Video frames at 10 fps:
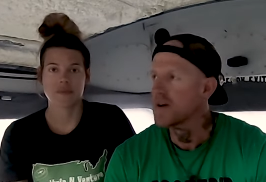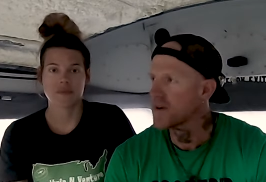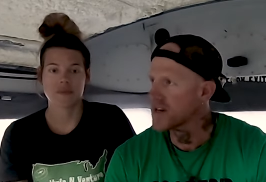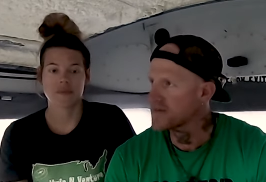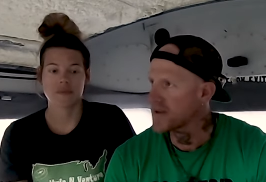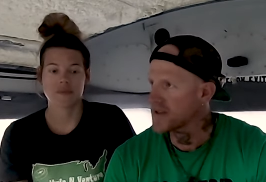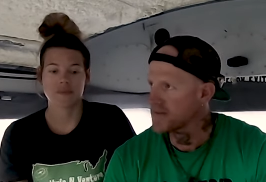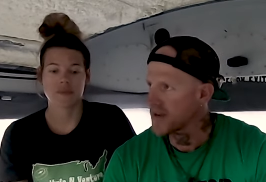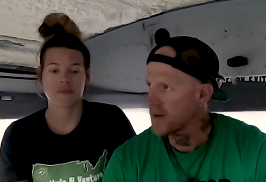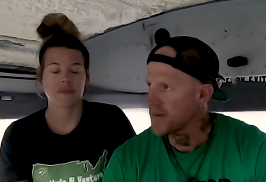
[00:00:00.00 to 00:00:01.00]
Speaker 1: We're gonna spend some
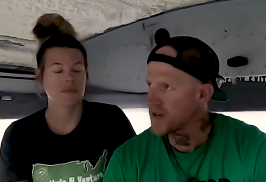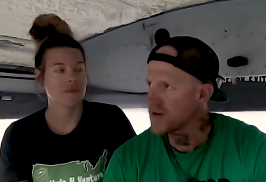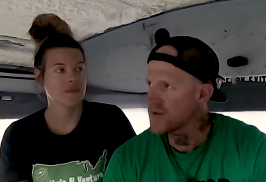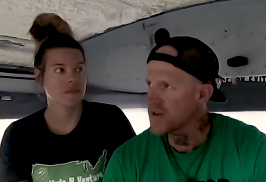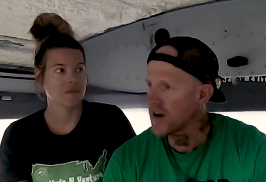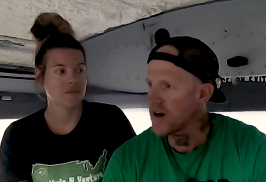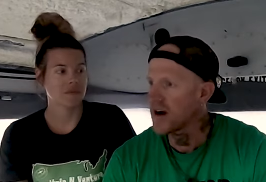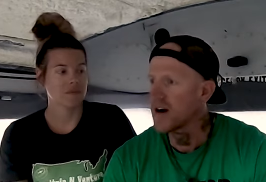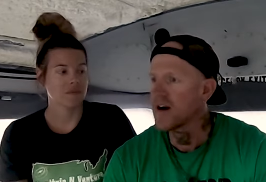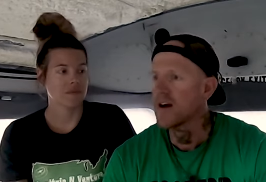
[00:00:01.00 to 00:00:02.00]
time in
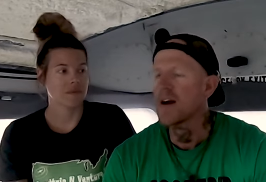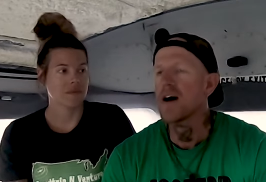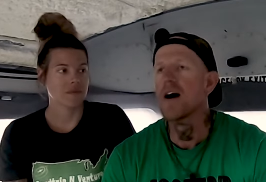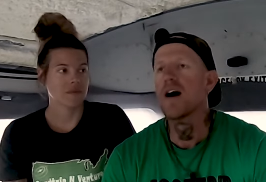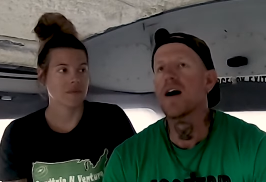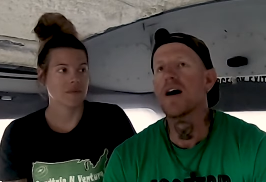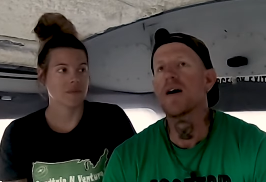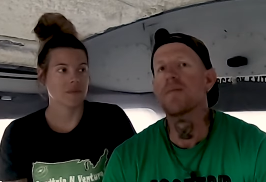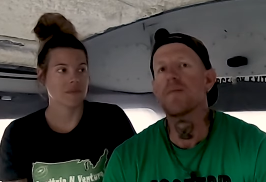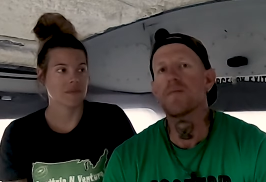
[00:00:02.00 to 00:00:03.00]
Utah.
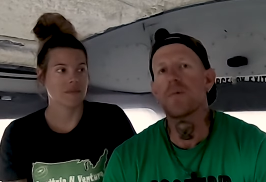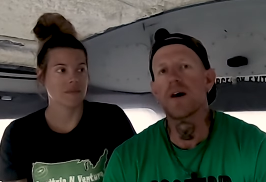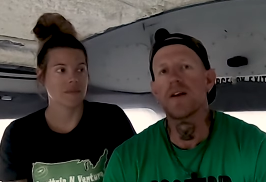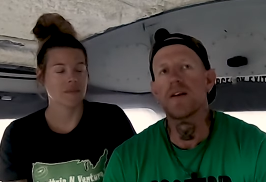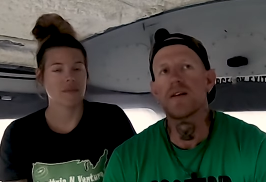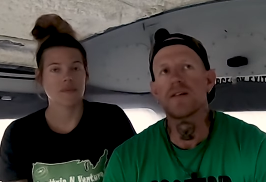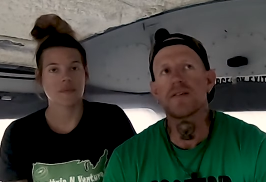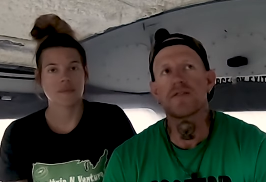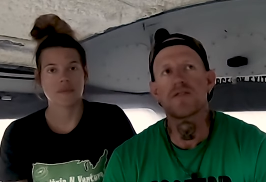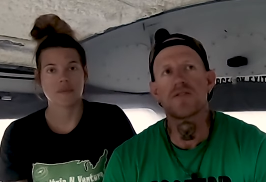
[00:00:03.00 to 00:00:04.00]
But
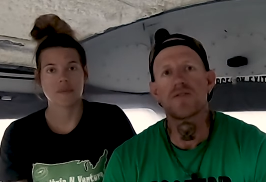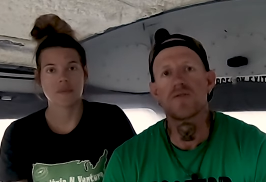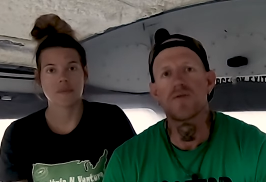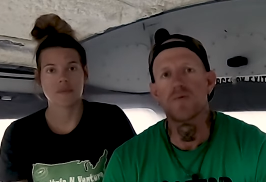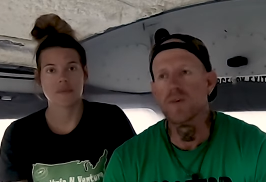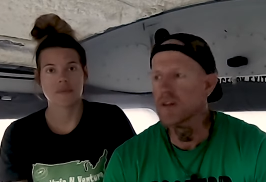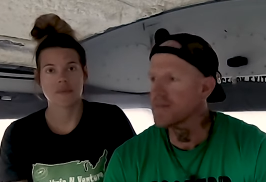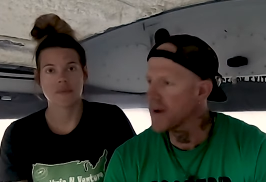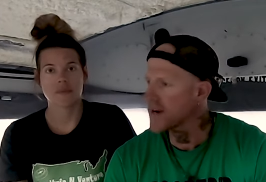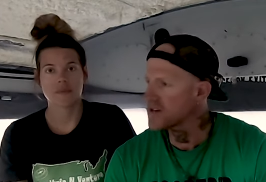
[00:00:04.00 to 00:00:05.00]
to really
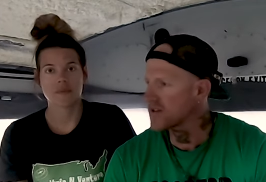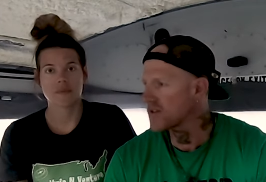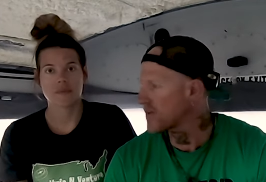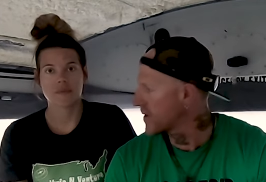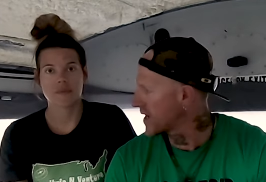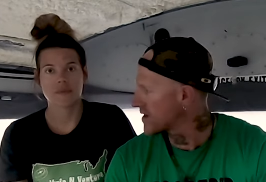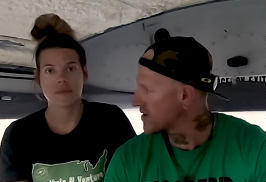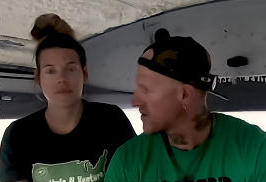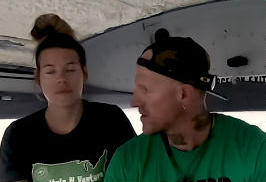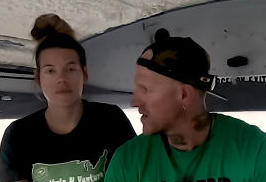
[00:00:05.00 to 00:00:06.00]
make sure that we can
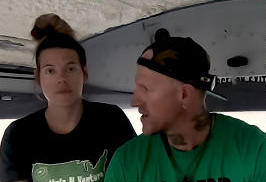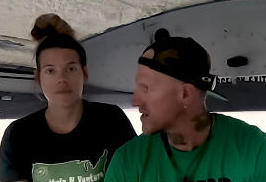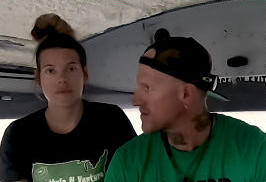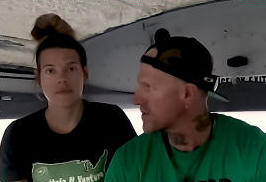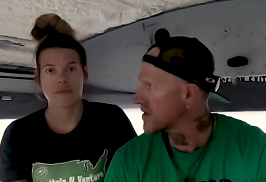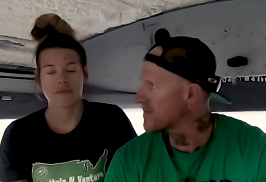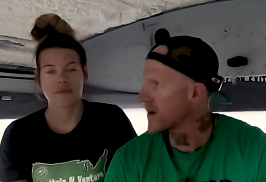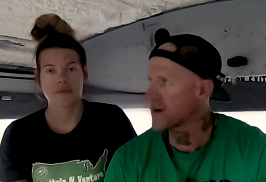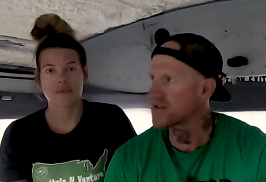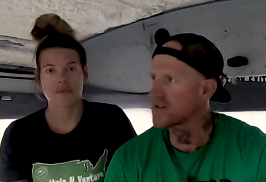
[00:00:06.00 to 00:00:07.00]
do this, really
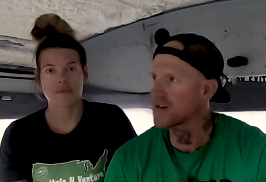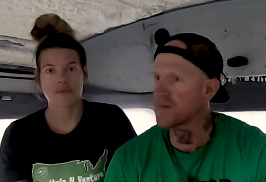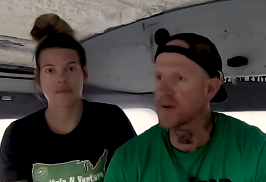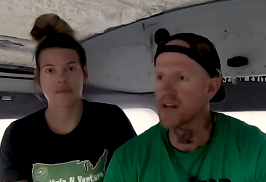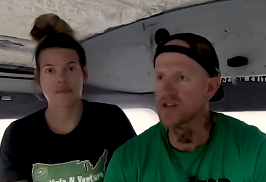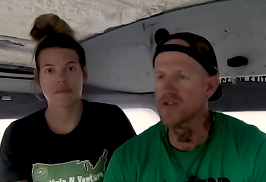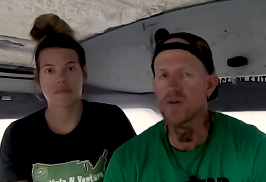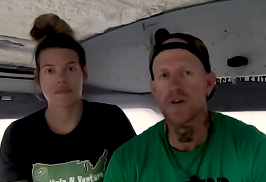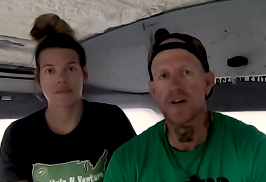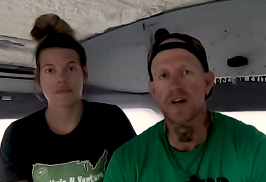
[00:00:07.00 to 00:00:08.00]
make sure that we
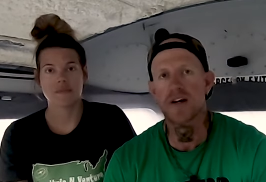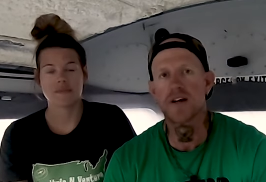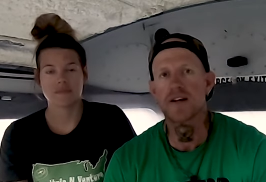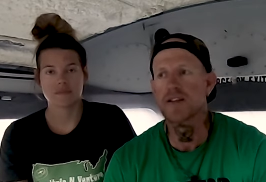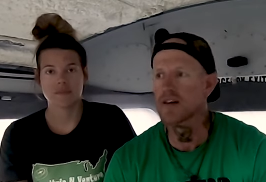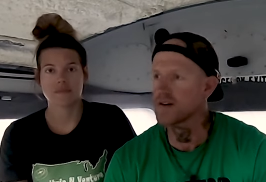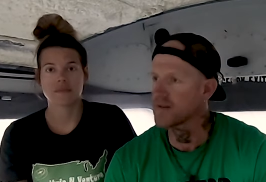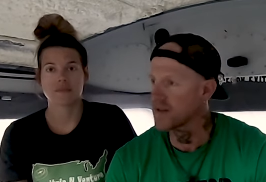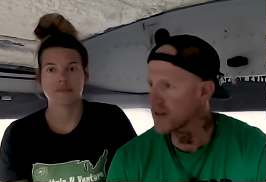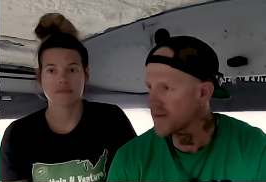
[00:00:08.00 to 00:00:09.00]
enjoy it, the
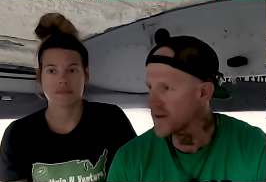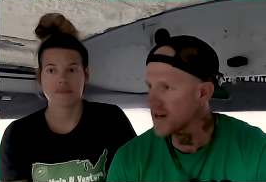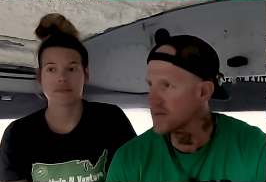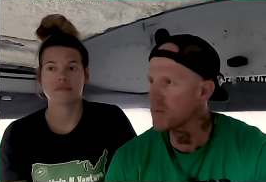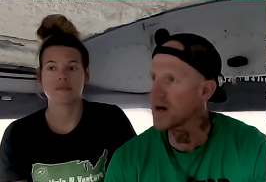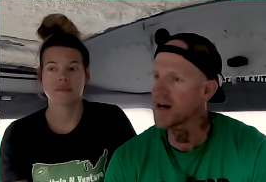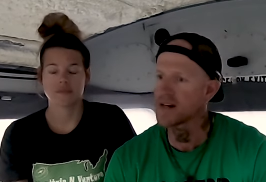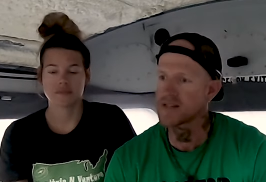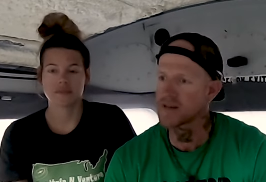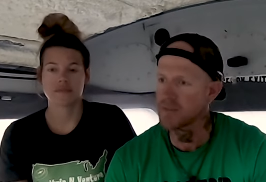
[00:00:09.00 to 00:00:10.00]
living in a
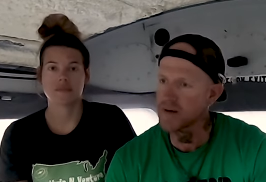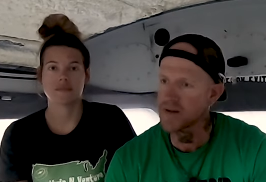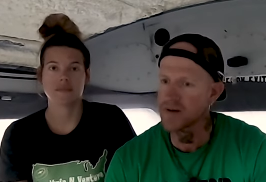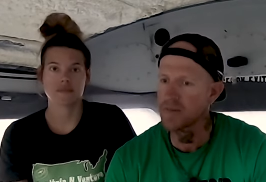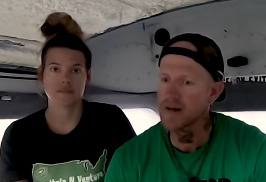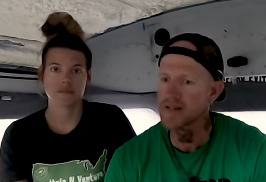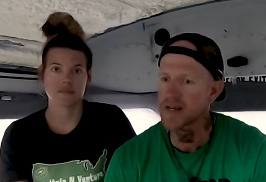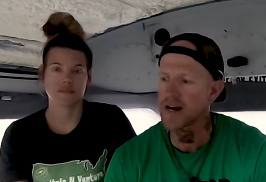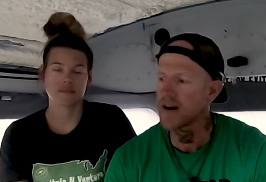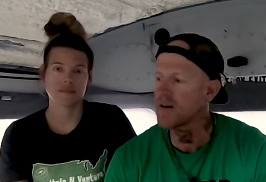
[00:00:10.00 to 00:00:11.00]
bus, the building the bus
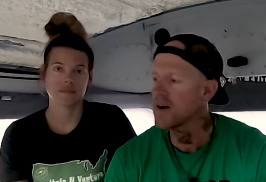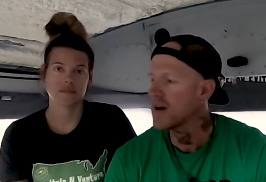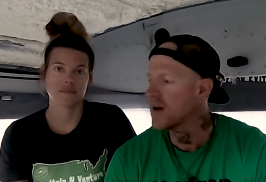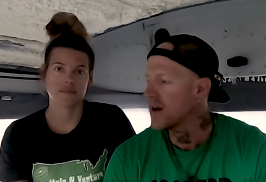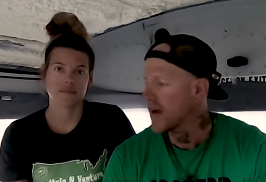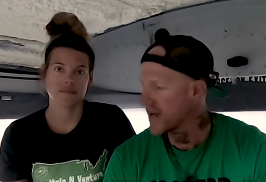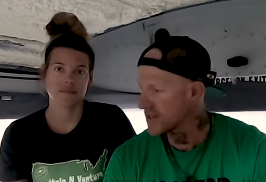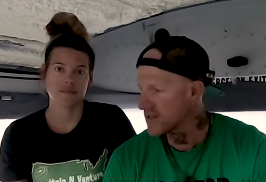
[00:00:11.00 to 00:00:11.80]
out. And